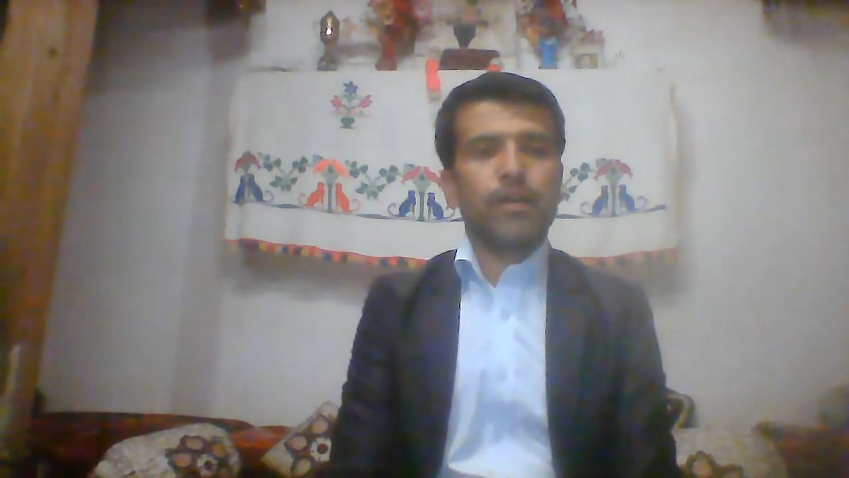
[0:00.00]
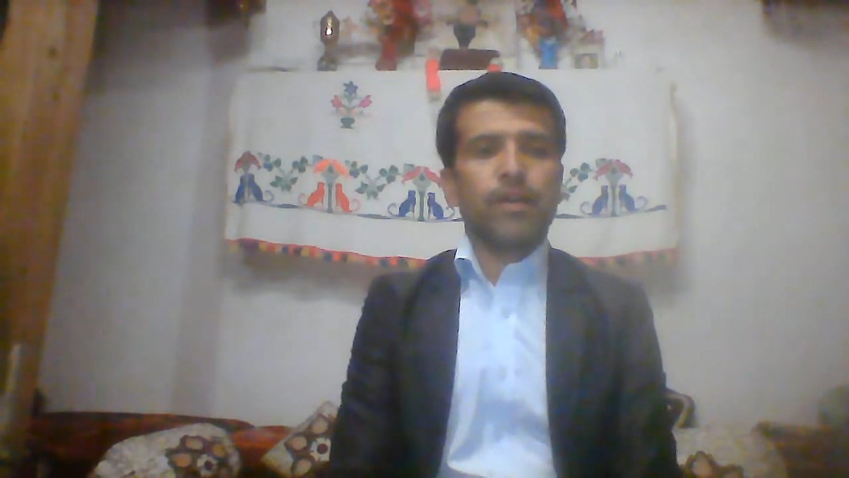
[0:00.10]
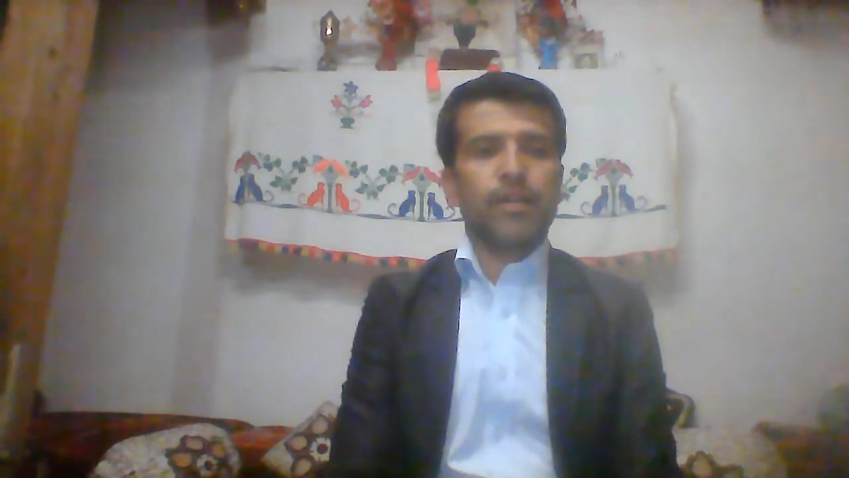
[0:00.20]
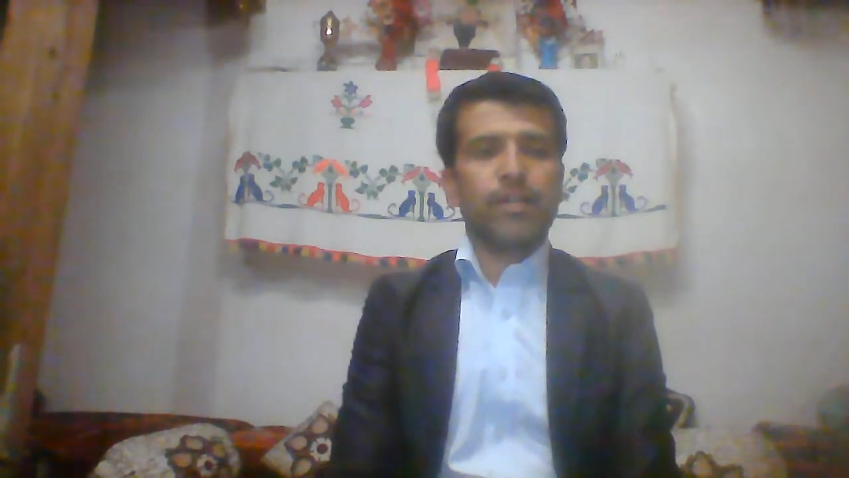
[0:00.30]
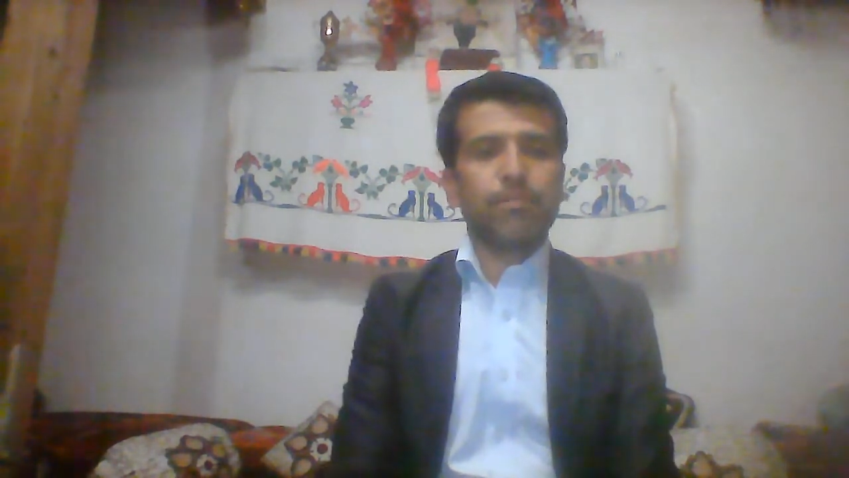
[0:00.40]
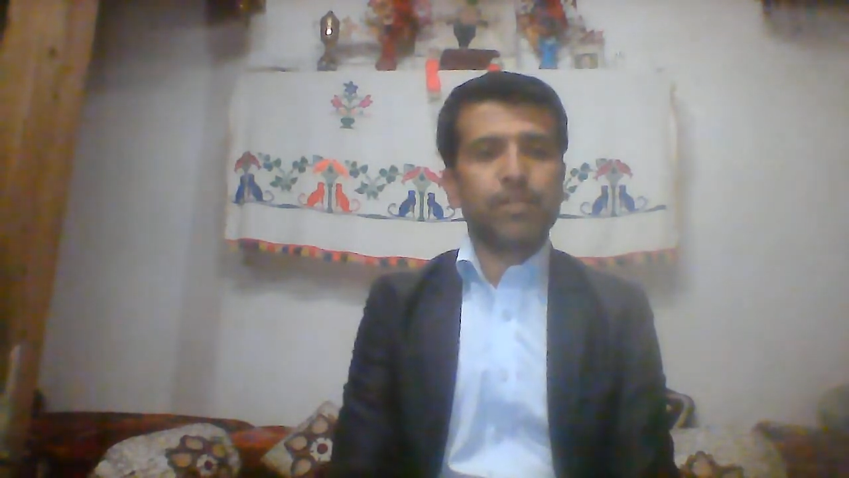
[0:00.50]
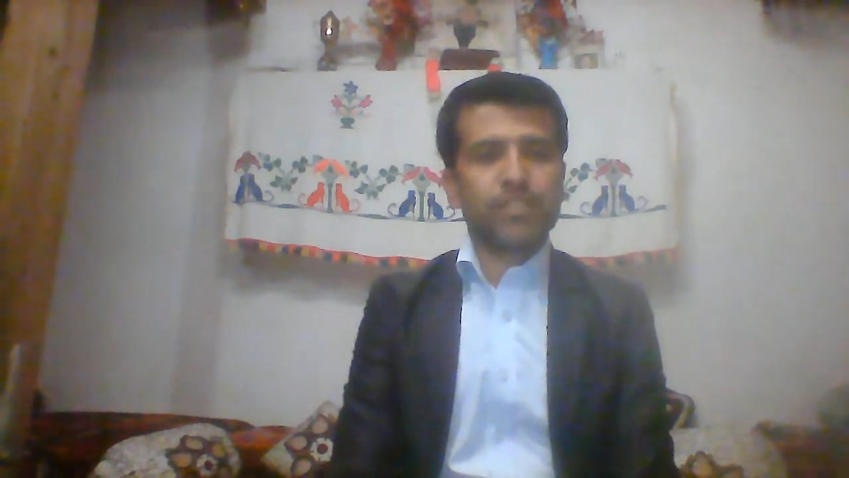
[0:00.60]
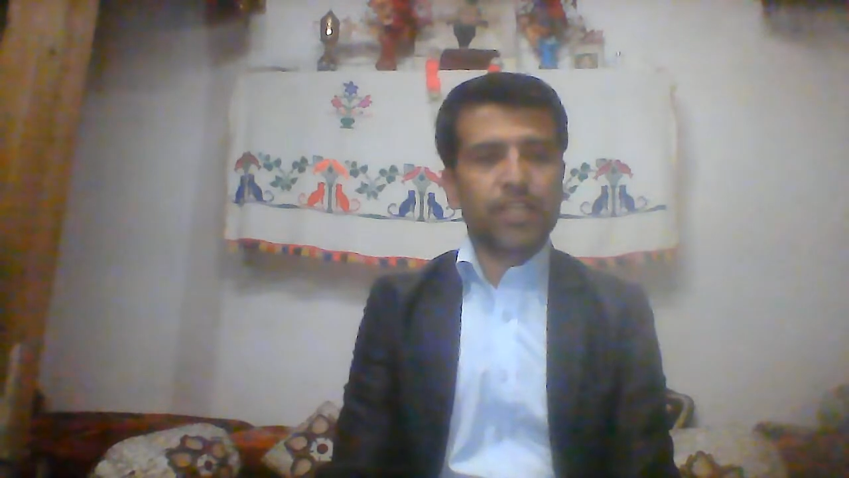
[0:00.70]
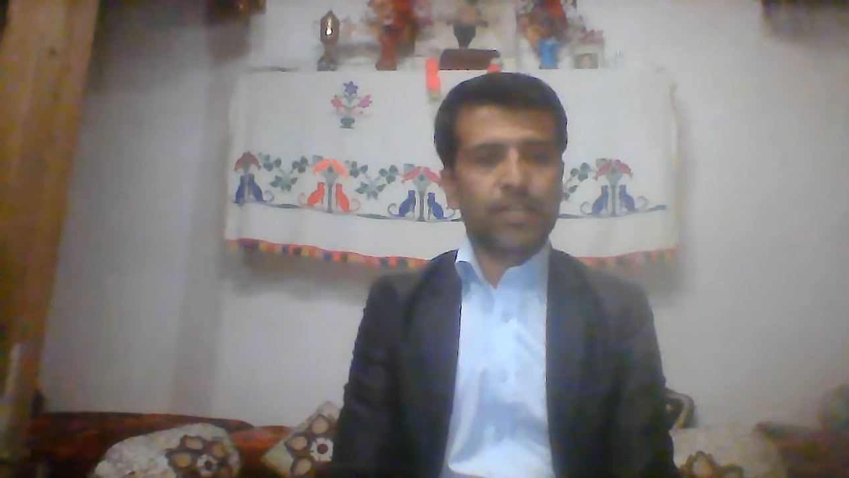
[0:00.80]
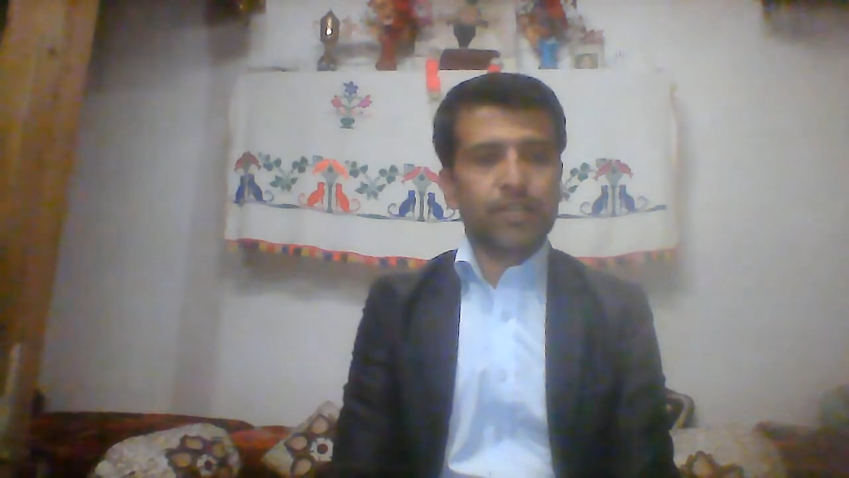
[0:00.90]
Number
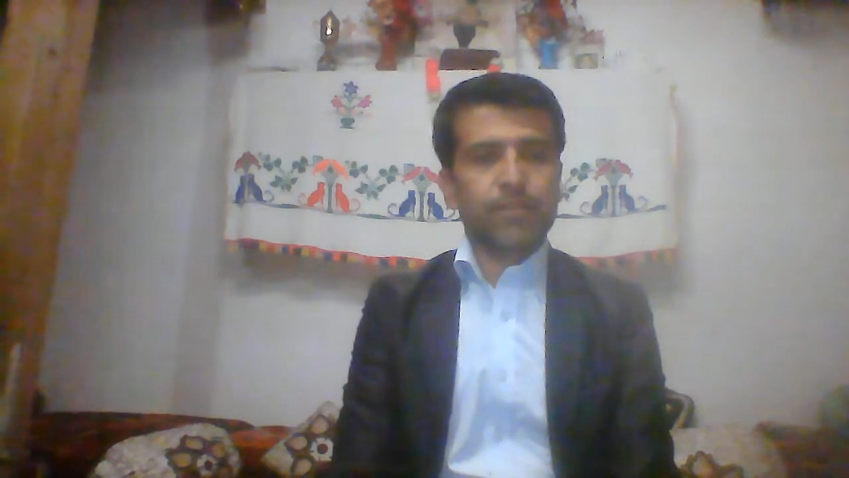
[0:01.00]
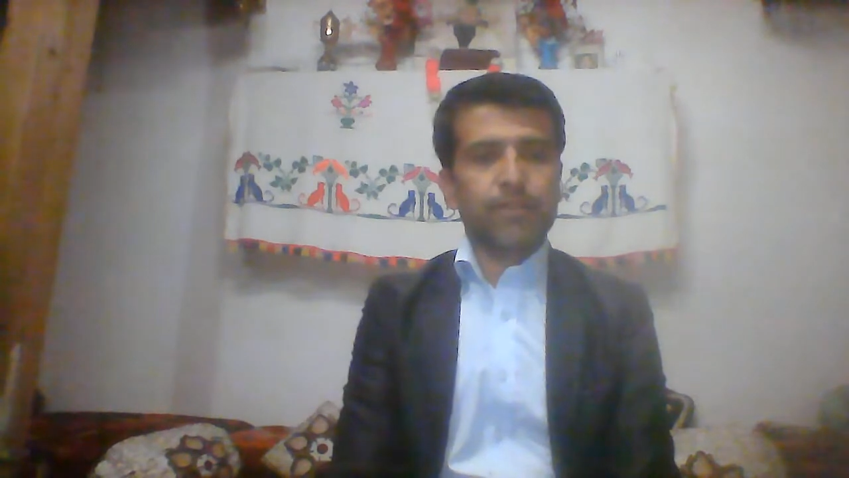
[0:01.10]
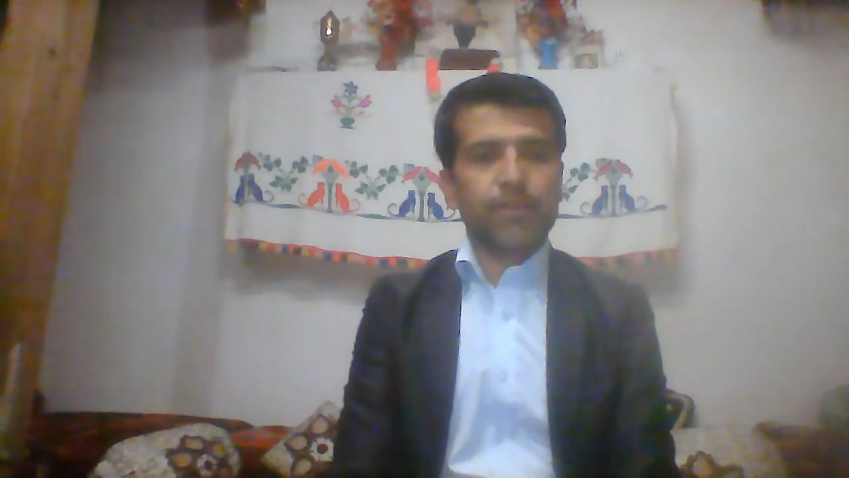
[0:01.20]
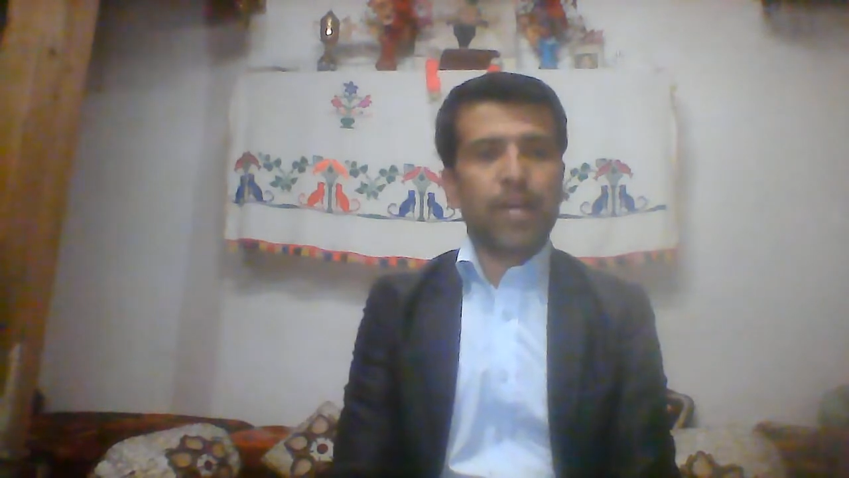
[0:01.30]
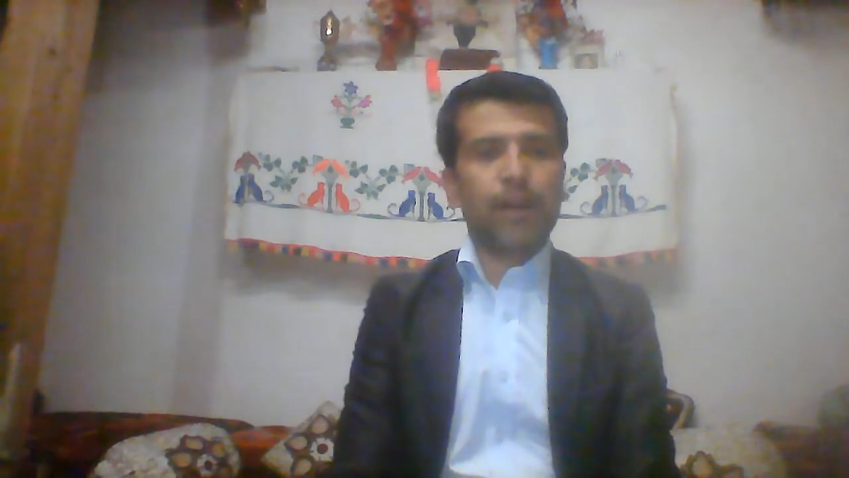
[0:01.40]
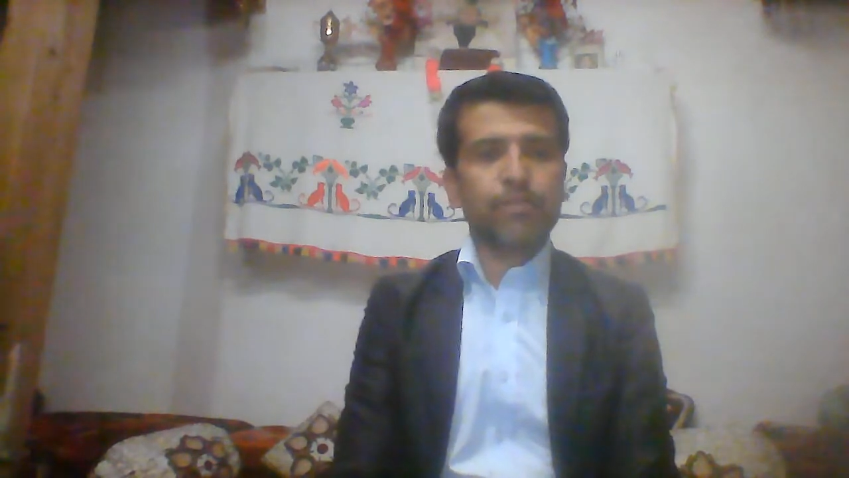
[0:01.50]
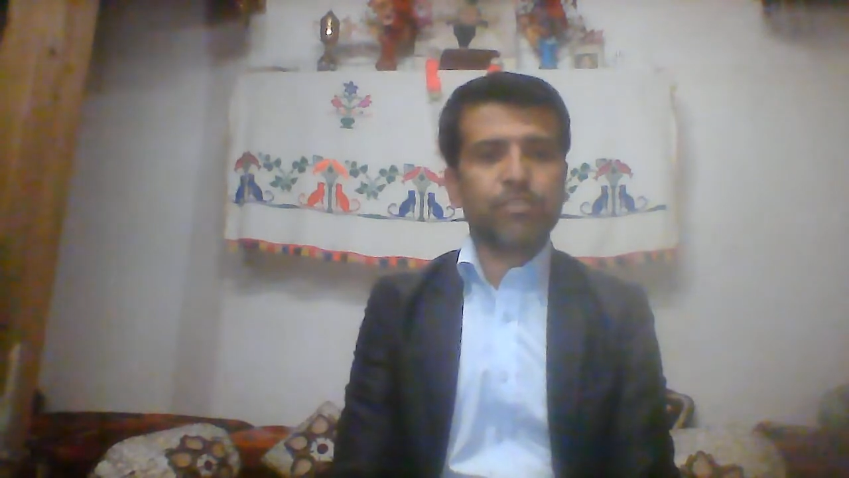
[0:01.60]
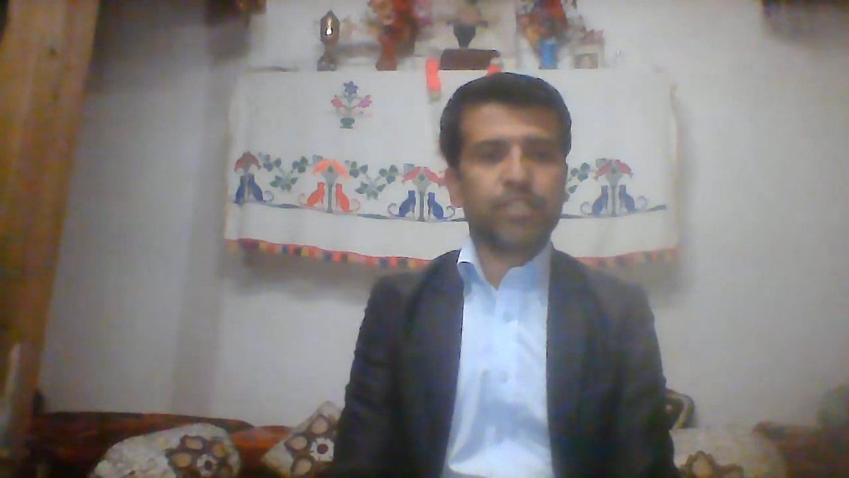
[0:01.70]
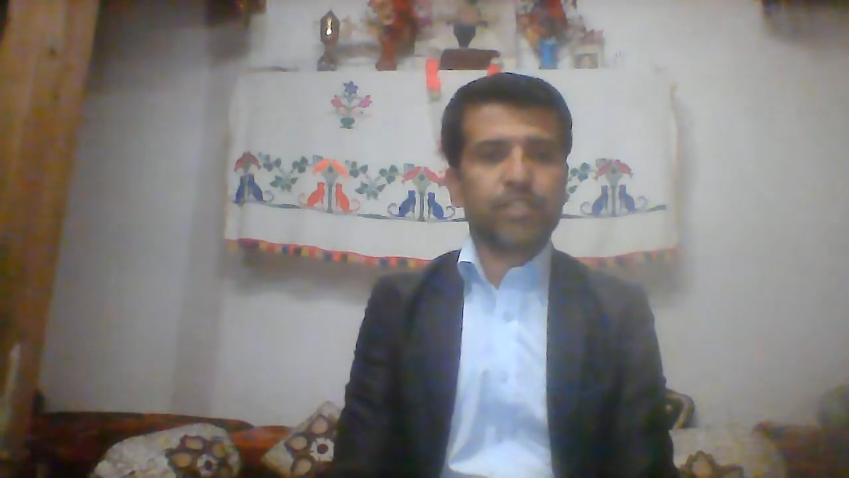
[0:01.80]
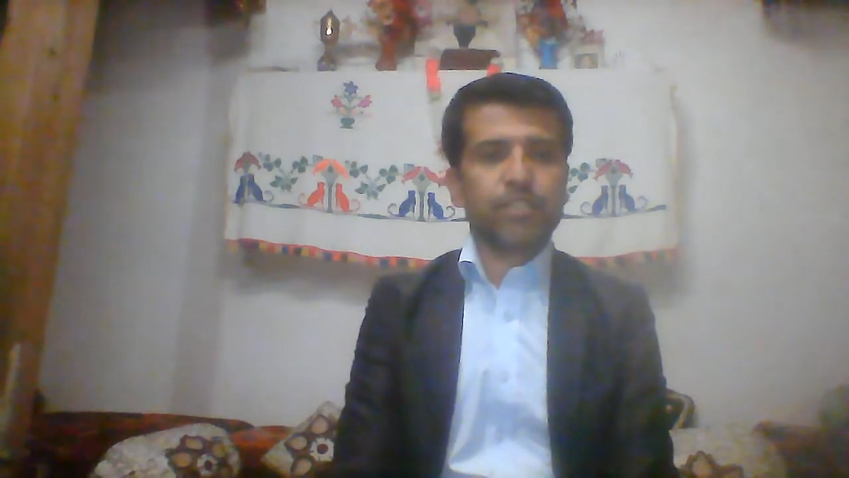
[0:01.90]
second,
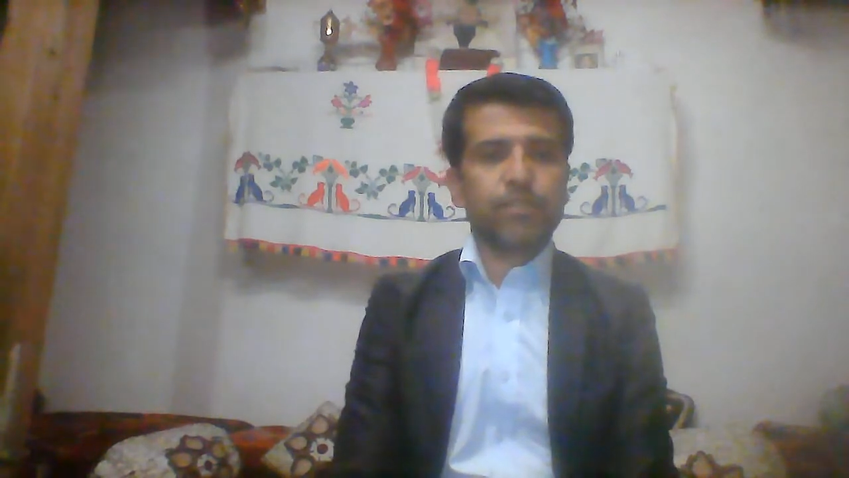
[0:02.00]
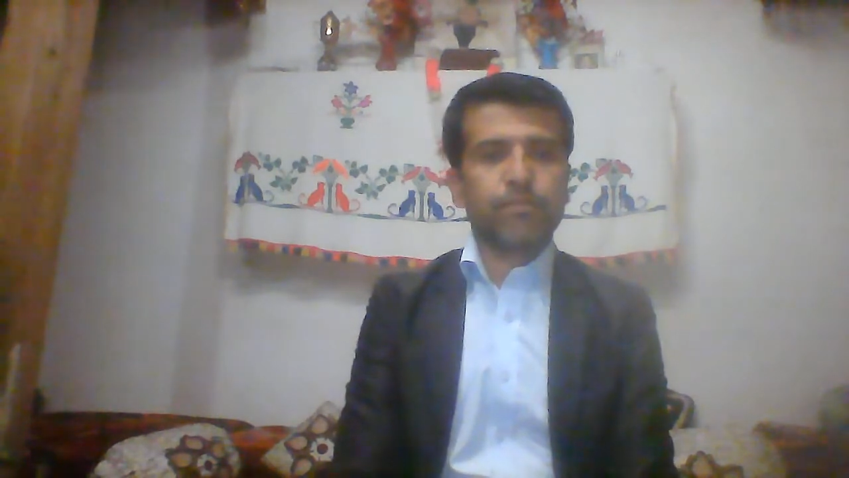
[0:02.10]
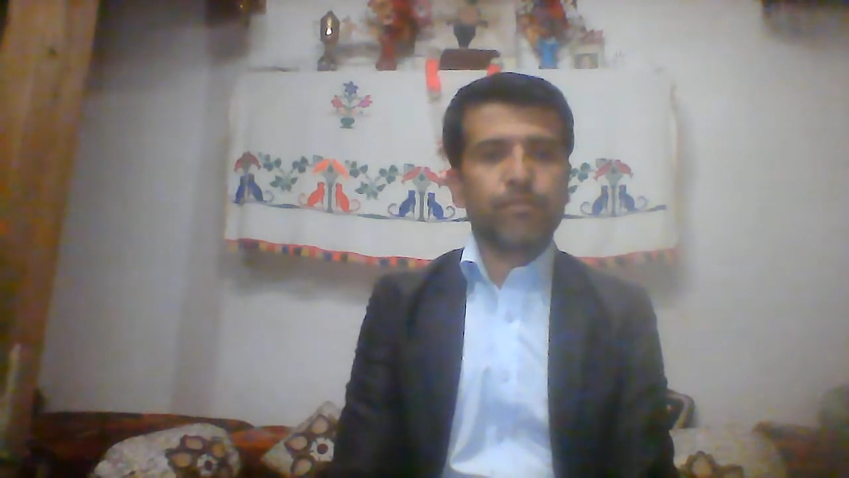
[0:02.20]
abstract.